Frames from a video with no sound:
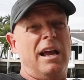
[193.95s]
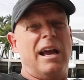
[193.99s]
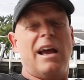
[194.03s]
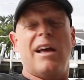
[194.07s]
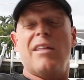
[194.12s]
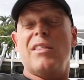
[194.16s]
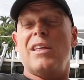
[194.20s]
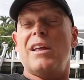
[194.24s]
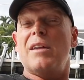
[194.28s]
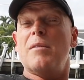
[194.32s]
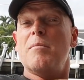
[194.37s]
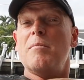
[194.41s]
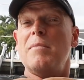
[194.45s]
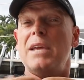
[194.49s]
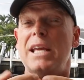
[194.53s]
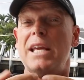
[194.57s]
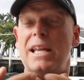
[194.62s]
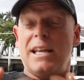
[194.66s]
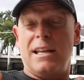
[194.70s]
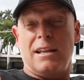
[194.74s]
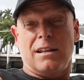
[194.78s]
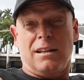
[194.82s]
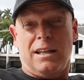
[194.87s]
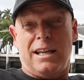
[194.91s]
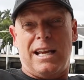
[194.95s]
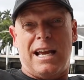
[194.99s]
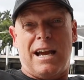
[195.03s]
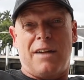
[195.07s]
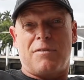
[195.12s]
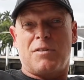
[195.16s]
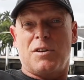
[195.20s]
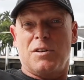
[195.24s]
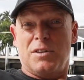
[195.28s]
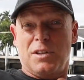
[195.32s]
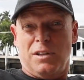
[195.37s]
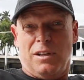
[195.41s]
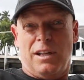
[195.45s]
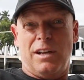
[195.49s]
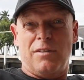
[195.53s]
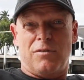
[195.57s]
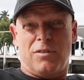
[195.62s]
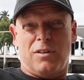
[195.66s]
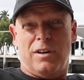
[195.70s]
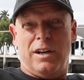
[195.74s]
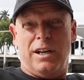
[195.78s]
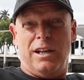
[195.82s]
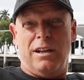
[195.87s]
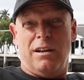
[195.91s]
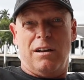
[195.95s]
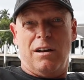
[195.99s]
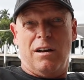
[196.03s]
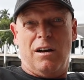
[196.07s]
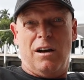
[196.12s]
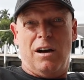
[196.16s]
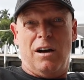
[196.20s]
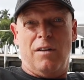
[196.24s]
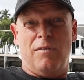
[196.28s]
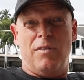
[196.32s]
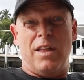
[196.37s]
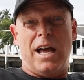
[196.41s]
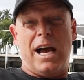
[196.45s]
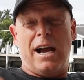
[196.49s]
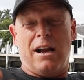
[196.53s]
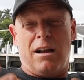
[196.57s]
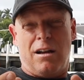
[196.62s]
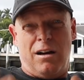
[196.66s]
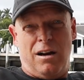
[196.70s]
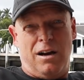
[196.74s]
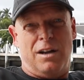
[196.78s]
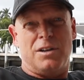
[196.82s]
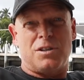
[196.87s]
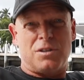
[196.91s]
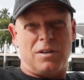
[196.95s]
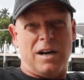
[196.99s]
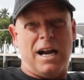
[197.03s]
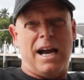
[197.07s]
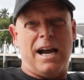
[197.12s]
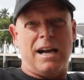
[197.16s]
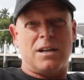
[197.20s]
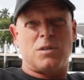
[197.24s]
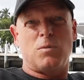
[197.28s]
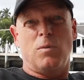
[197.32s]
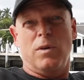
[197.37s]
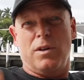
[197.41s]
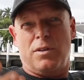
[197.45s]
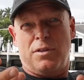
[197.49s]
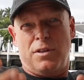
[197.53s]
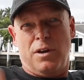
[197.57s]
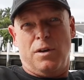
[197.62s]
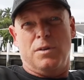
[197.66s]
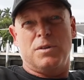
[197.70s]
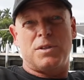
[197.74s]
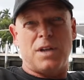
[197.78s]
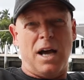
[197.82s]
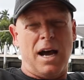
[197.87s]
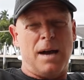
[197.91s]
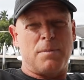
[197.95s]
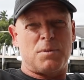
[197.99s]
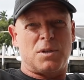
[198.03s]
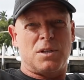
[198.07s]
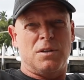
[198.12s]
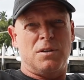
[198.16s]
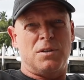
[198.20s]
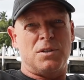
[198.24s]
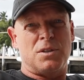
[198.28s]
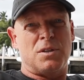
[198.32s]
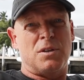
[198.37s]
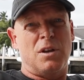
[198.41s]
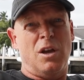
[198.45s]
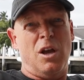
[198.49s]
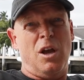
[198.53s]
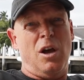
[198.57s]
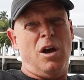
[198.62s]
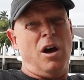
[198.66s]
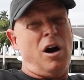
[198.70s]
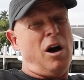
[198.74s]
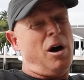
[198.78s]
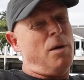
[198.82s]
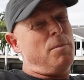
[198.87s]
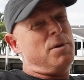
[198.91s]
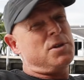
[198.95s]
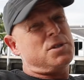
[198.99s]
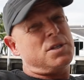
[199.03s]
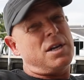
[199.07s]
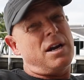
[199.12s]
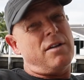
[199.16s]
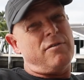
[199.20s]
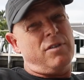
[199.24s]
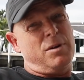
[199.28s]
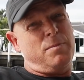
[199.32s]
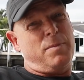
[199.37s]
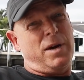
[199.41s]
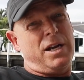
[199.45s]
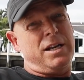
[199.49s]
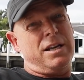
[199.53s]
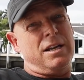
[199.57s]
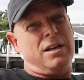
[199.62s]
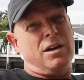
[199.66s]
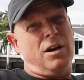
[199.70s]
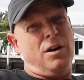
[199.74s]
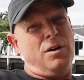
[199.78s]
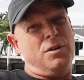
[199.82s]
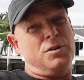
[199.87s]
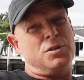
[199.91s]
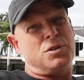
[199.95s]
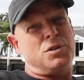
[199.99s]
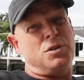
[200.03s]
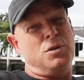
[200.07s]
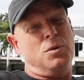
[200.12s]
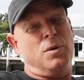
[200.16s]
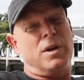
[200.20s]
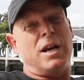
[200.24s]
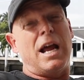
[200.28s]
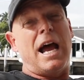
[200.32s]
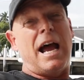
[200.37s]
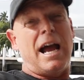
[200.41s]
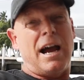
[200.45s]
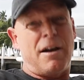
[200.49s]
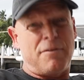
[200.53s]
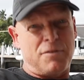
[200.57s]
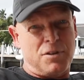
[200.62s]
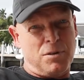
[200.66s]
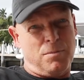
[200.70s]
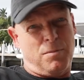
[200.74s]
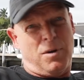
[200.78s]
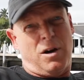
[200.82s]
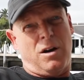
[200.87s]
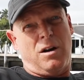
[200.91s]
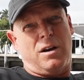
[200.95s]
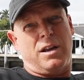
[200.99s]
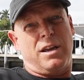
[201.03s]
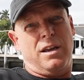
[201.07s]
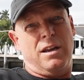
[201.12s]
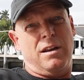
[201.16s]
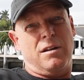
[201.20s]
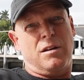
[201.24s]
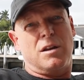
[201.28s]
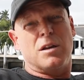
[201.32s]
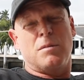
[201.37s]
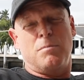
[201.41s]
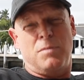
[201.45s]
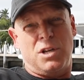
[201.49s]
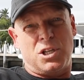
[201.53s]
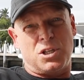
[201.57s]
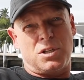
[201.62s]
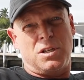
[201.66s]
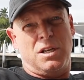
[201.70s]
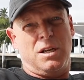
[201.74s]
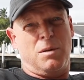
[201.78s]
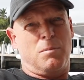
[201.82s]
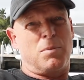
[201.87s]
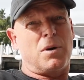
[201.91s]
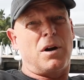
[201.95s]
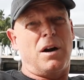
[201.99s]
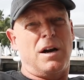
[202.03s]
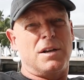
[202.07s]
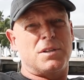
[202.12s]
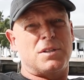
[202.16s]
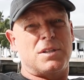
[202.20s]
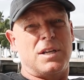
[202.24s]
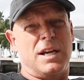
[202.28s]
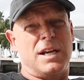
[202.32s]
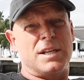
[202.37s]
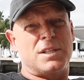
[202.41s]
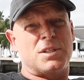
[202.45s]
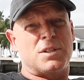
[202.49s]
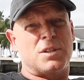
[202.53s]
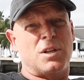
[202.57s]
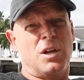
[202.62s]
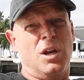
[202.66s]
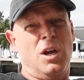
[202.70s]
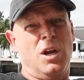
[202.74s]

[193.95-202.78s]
And then immediately after delivery of that contract with those options, almost everybody goes to an aftermarket commissioning process,